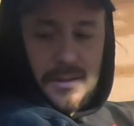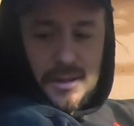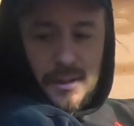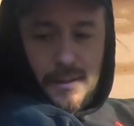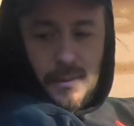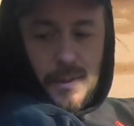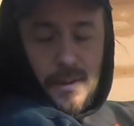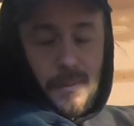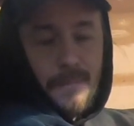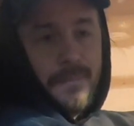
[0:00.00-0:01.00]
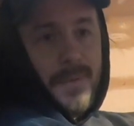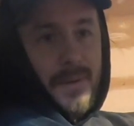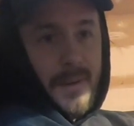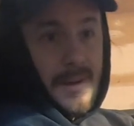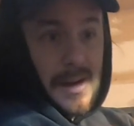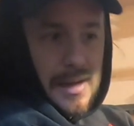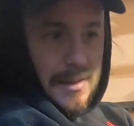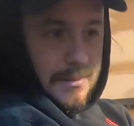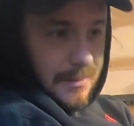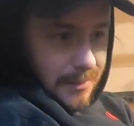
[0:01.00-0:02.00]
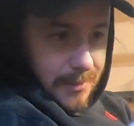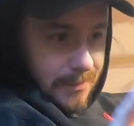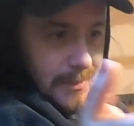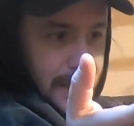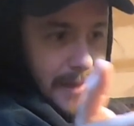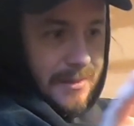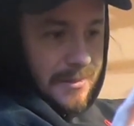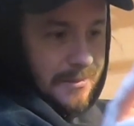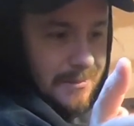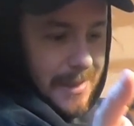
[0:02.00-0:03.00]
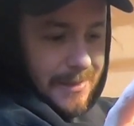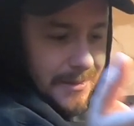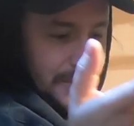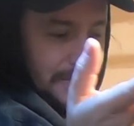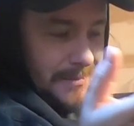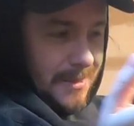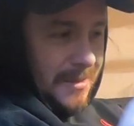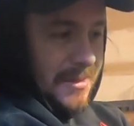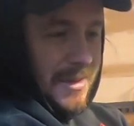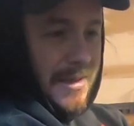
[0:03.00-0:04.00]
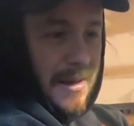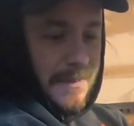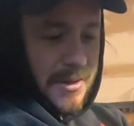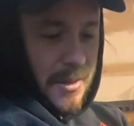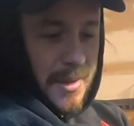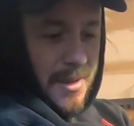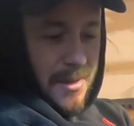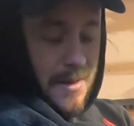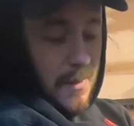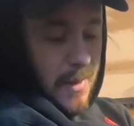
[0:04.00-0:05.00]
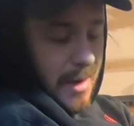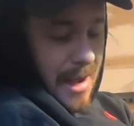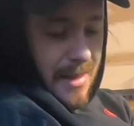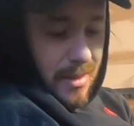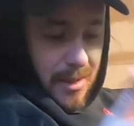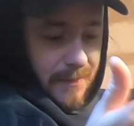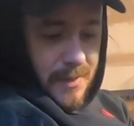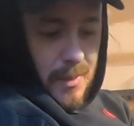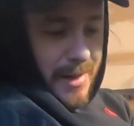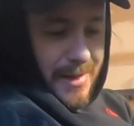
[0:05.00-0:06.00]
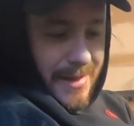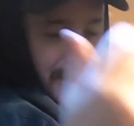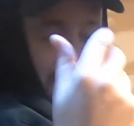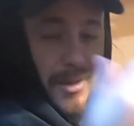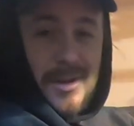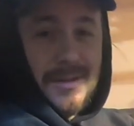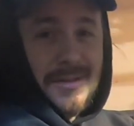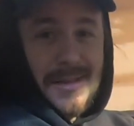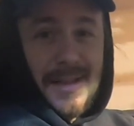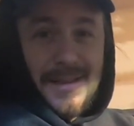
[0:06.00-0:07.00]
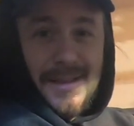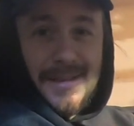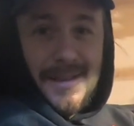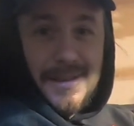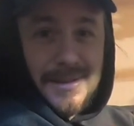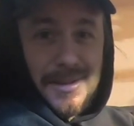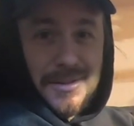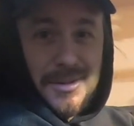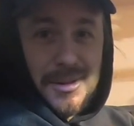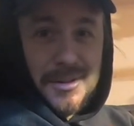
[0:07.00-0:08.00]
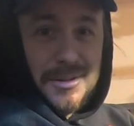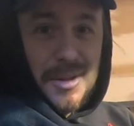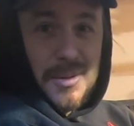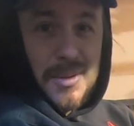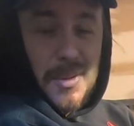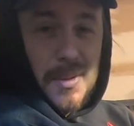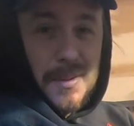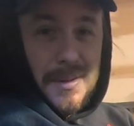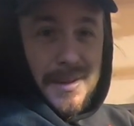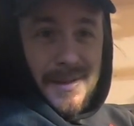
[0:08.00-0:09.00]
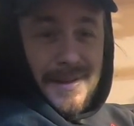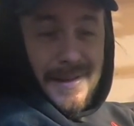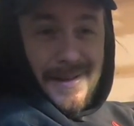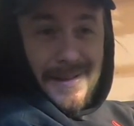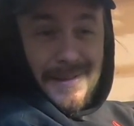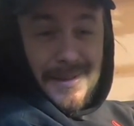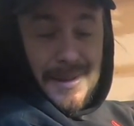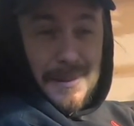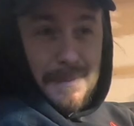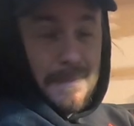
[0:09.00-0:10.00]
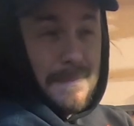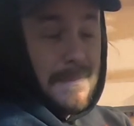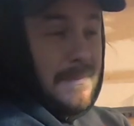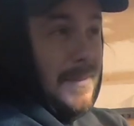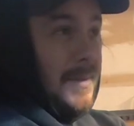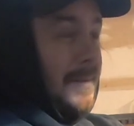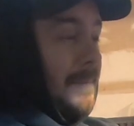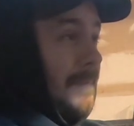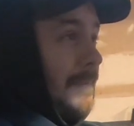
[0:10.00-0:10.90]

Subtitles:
the steering wheel. That's the setup. So number one, I love the way that it looks. I think that it just looks so cool, and the